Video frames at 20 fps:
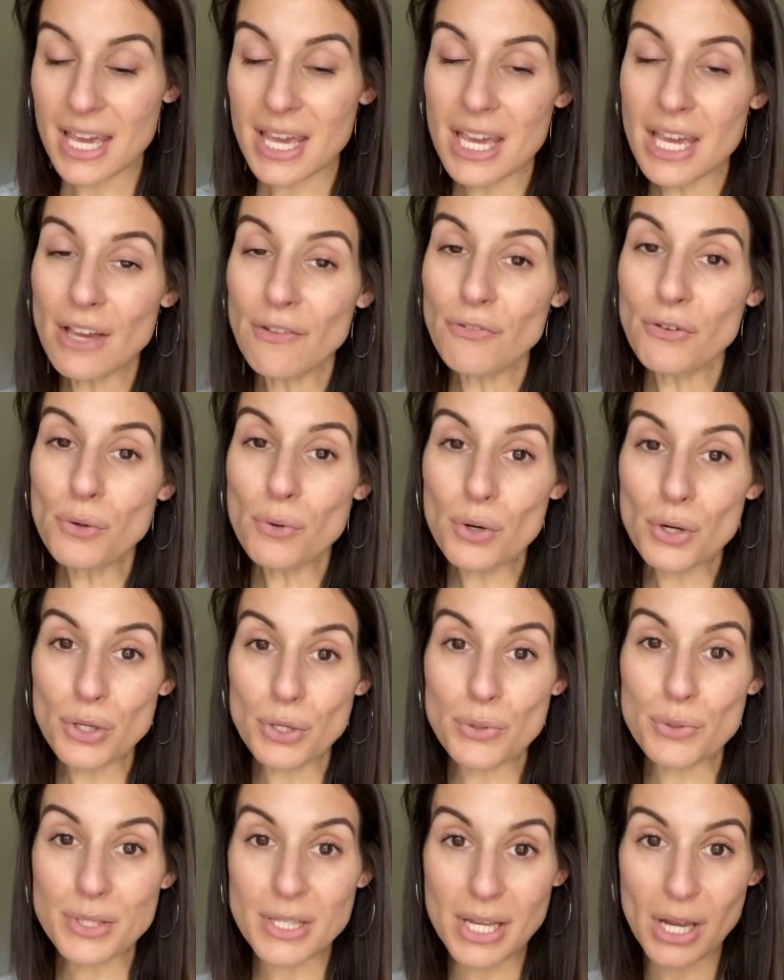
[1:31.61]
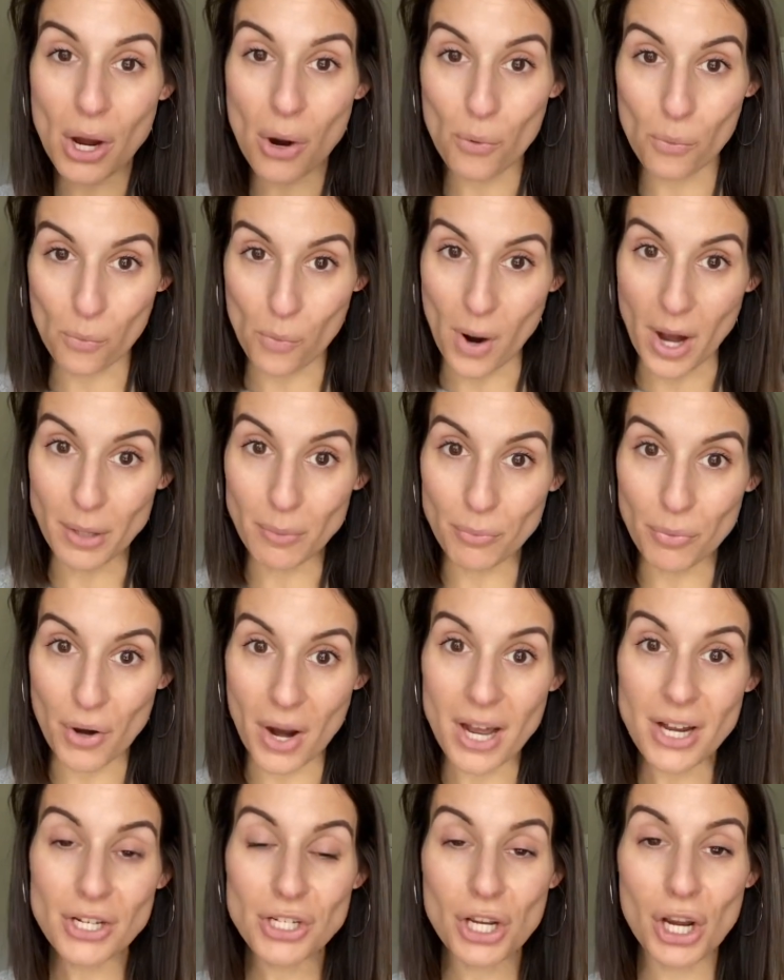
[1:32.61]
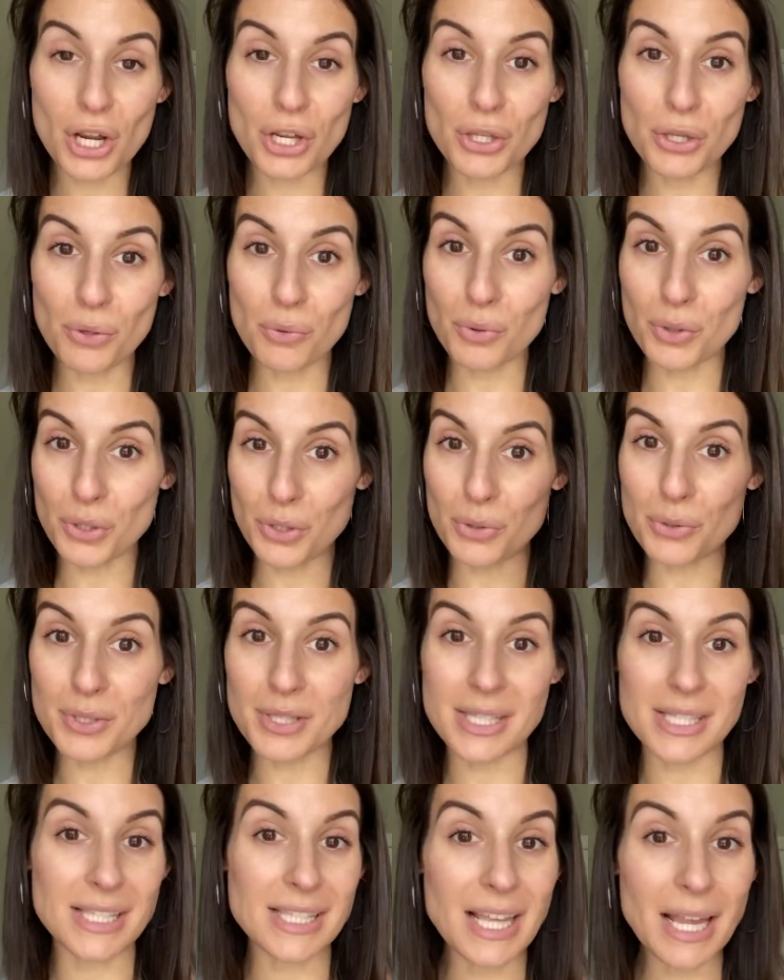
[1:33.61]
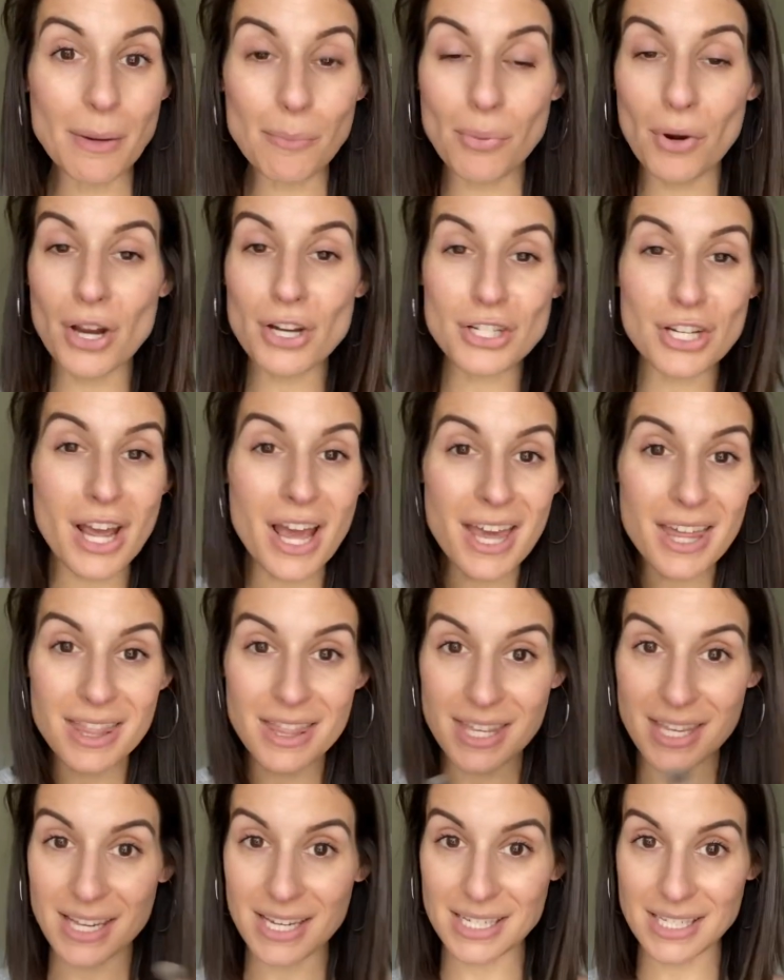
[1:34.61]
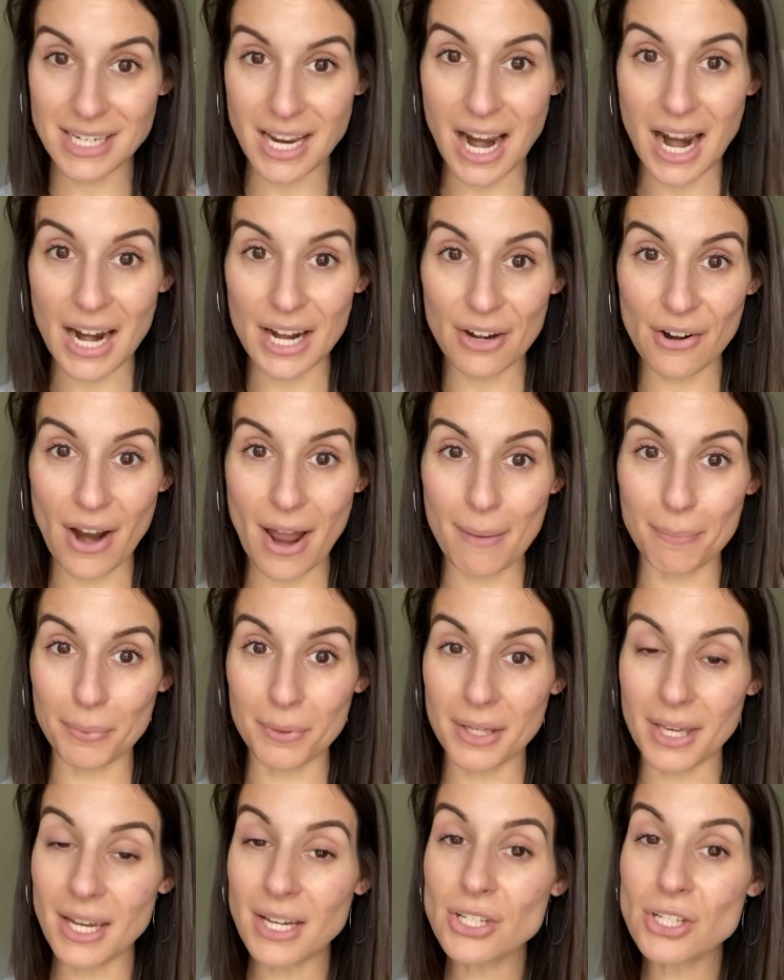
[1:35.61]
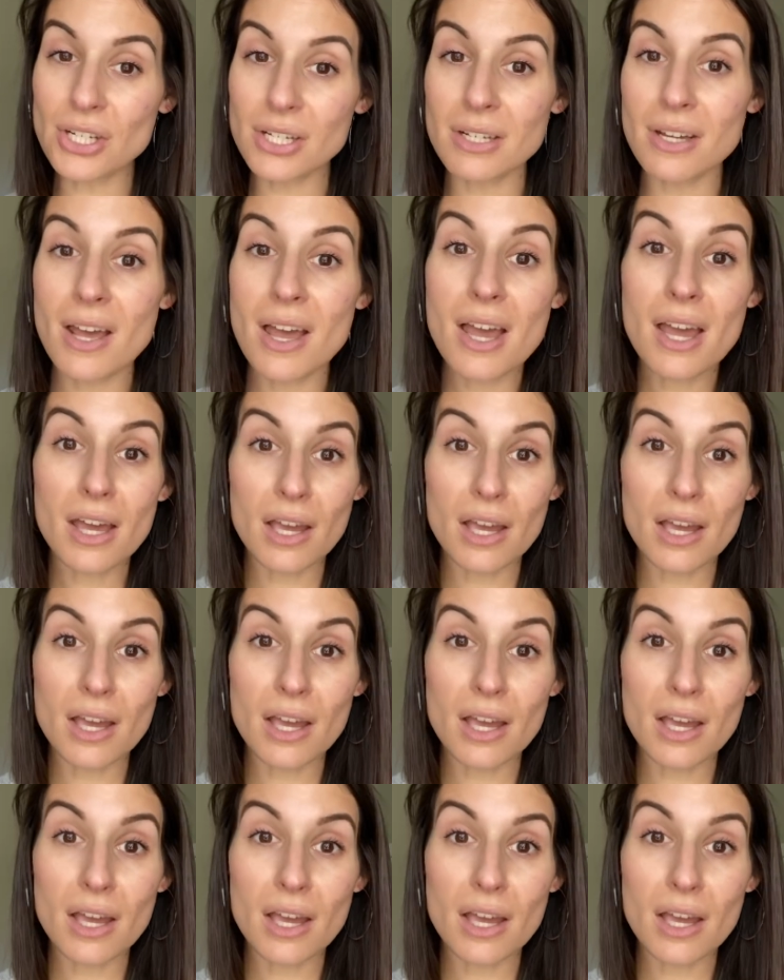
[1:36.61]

If you are using one brush, you will use the same brush the entire application.